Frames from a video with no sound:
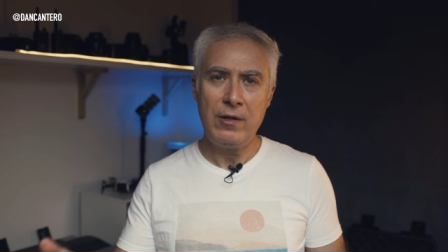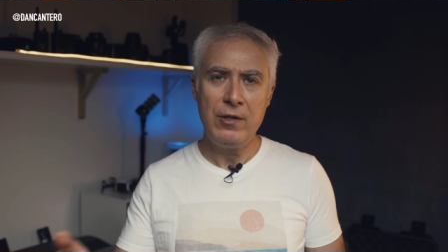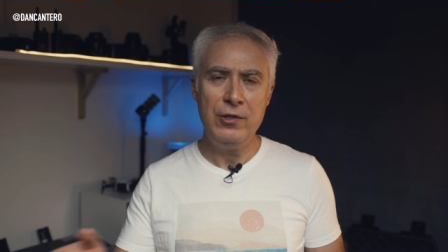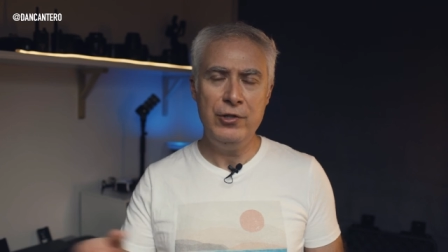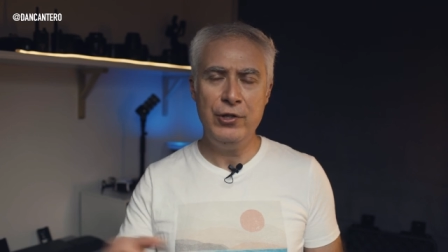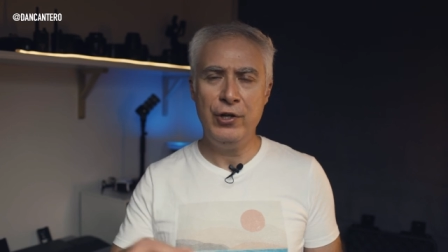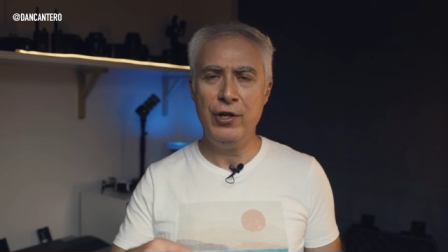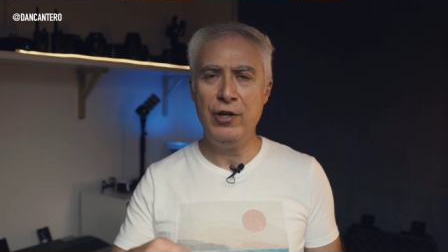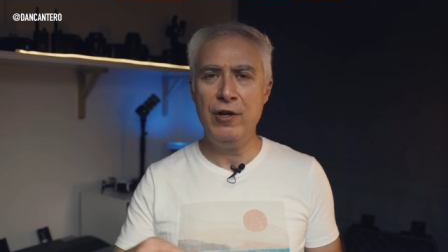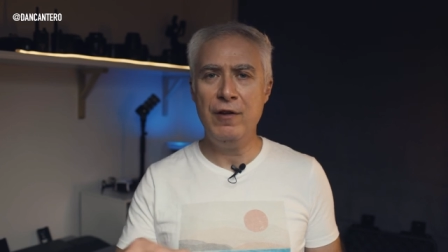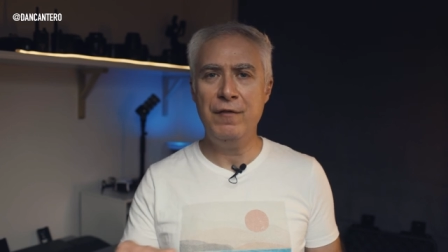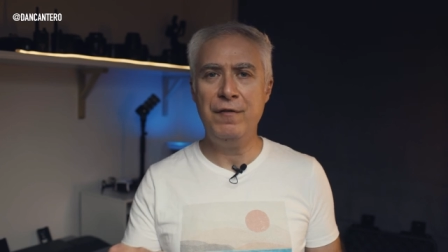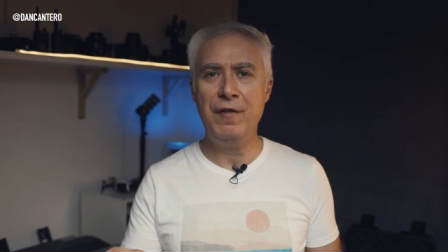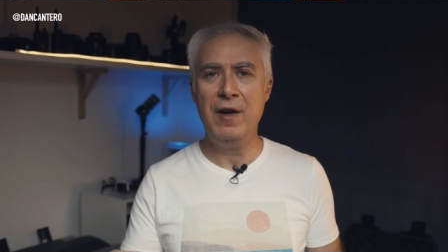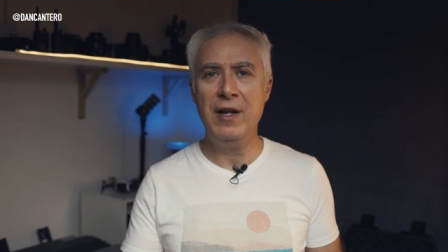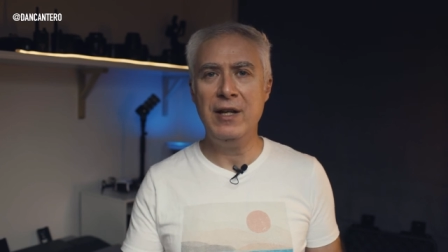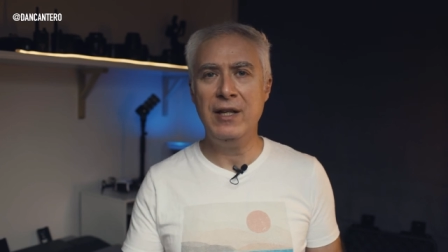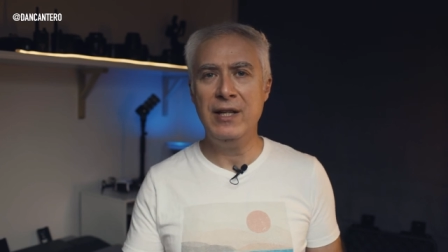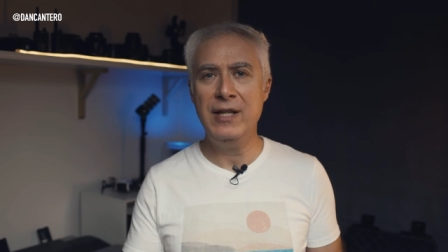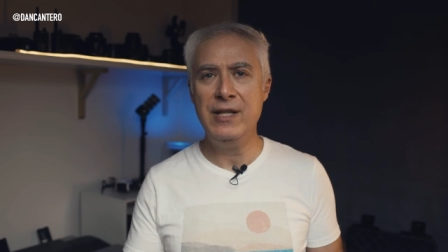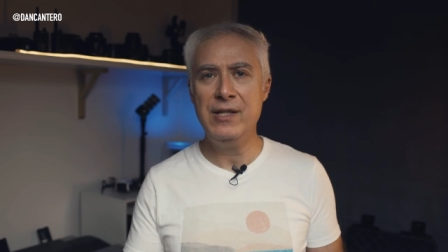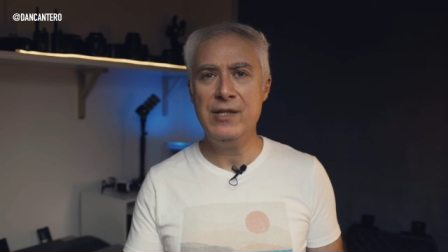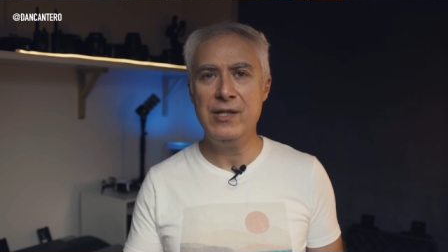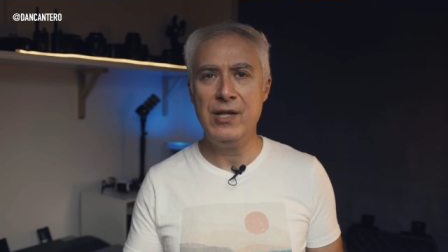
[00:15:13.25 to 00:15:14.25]
You're going to find
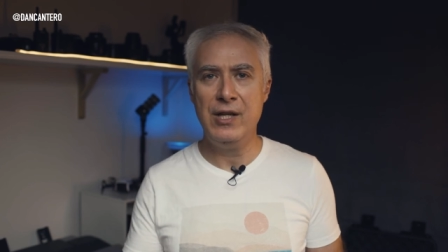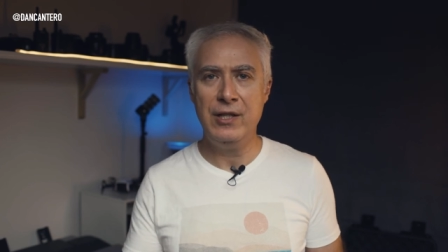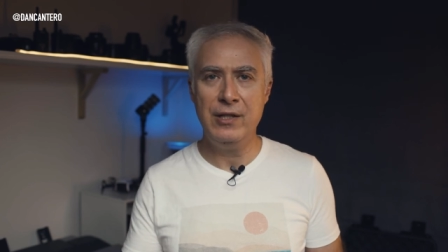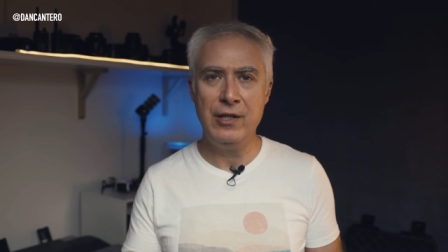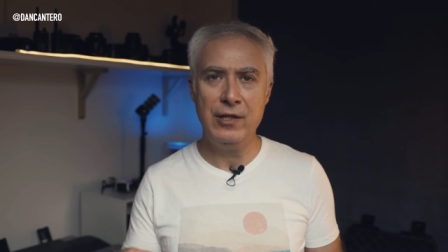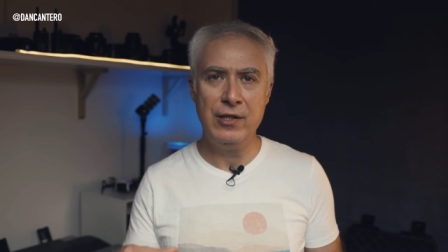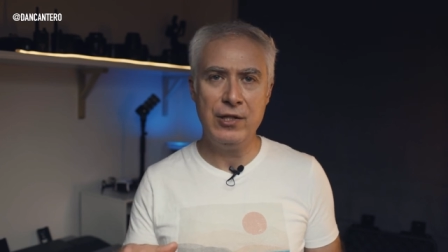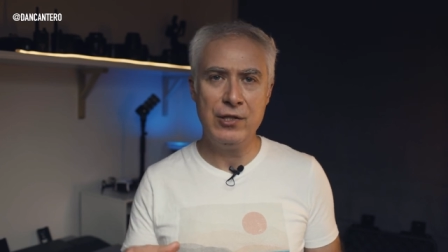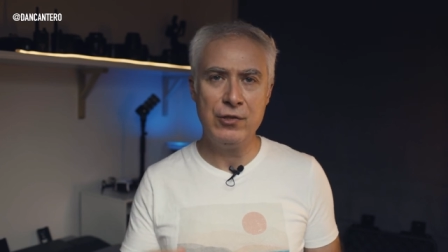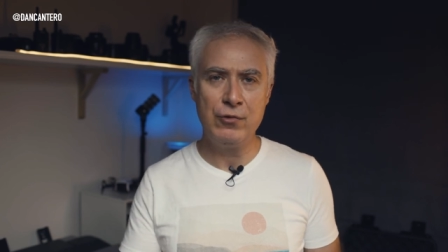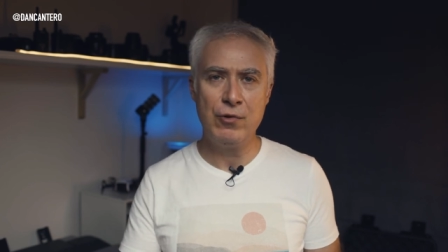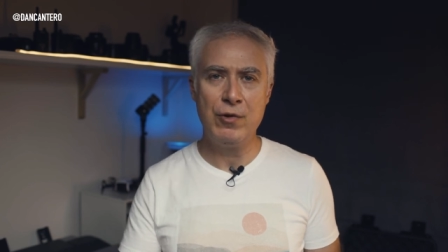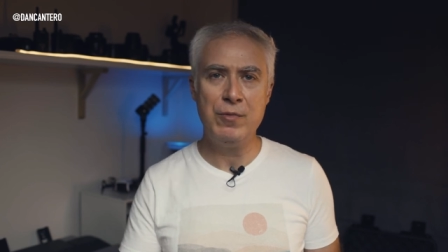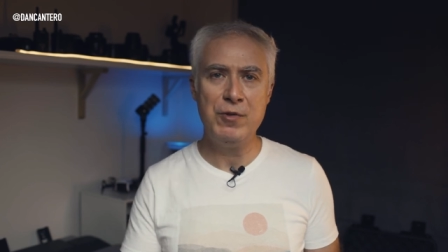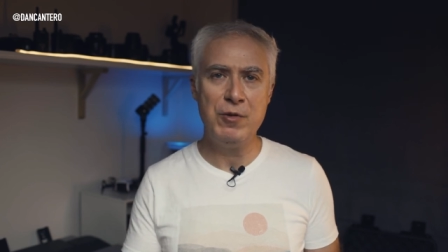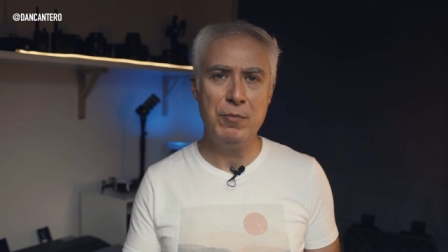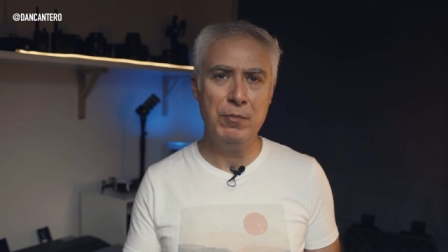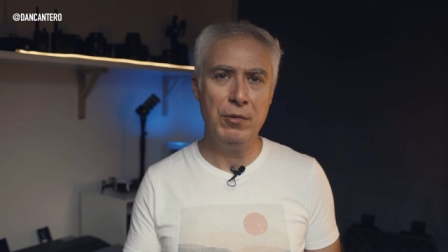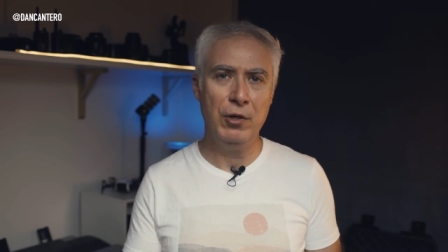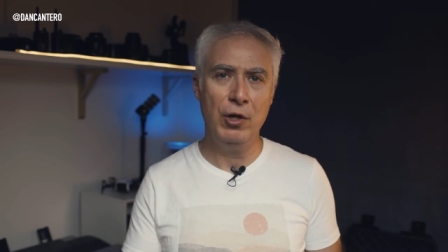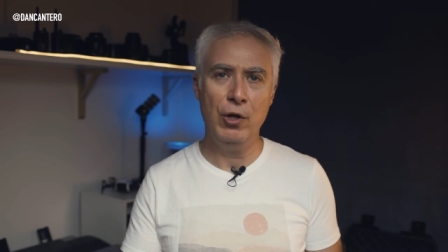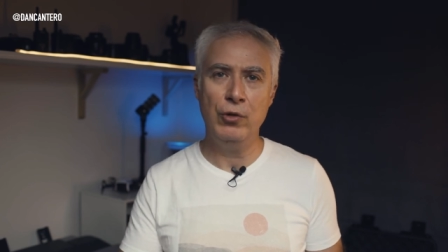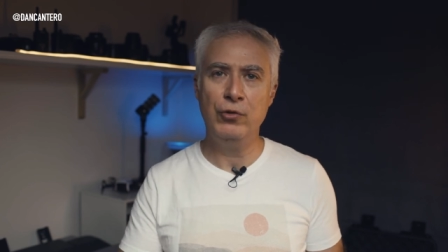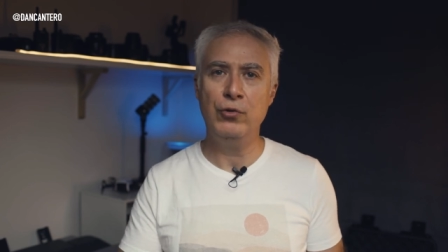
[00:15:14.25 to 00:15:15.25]
links in the
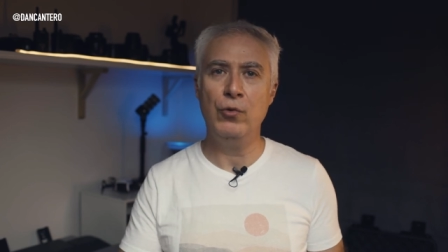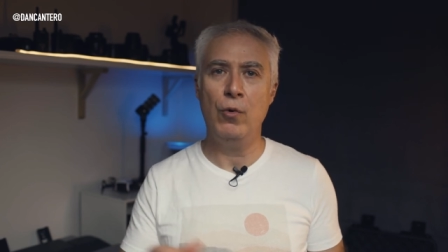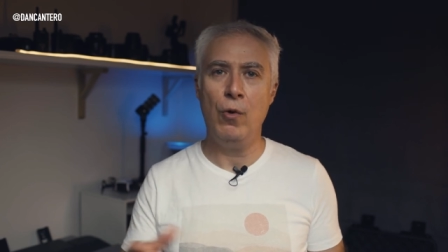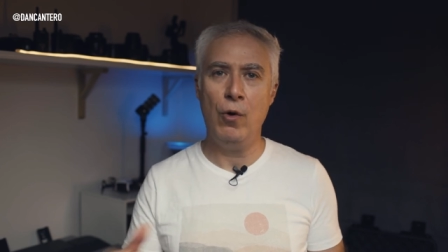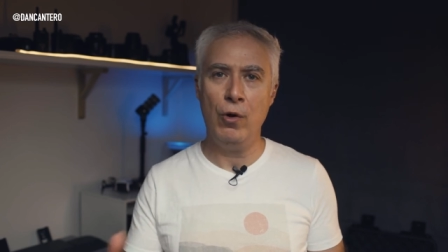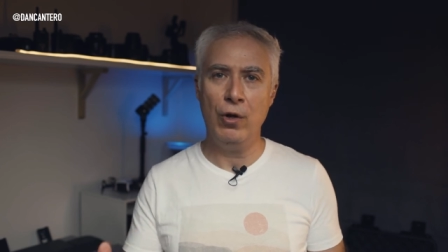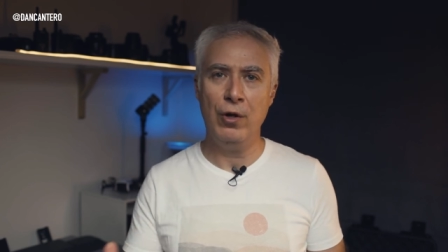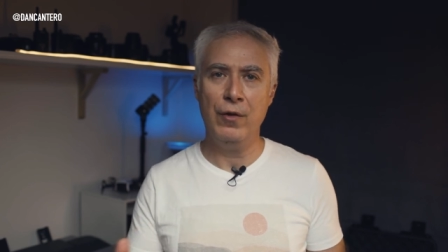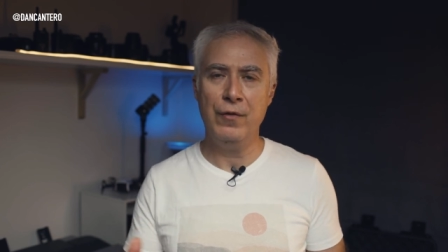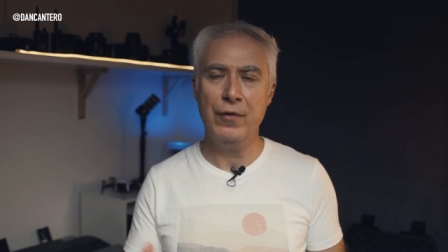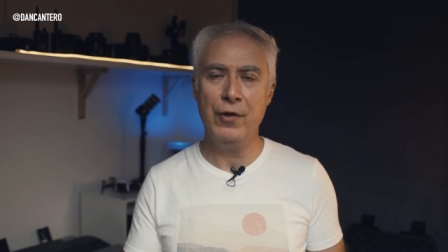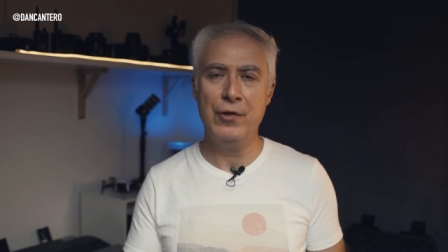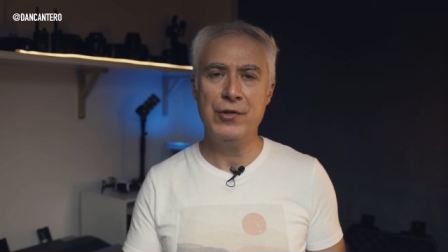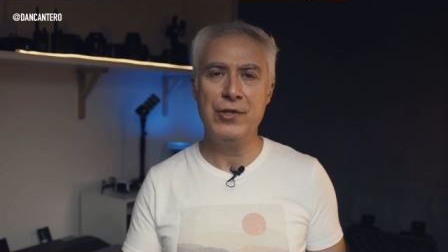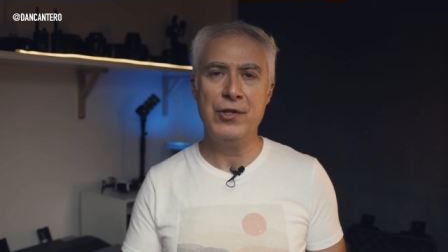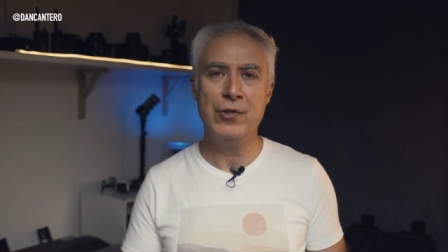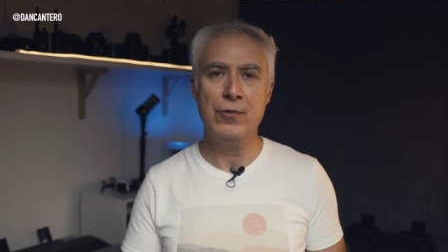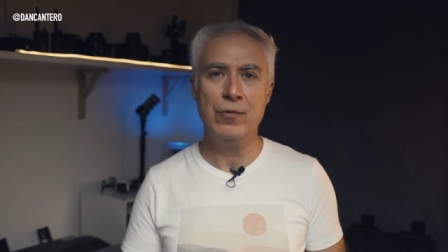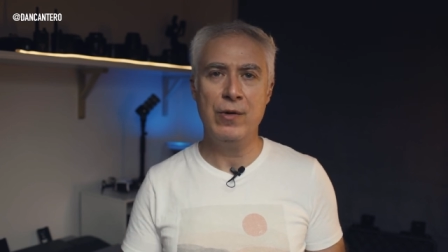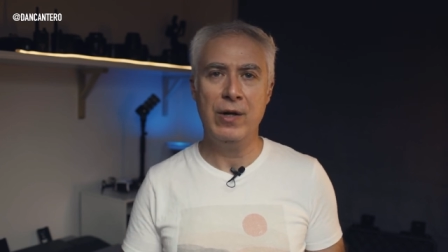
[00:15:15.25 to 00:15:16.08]
description below to all of those as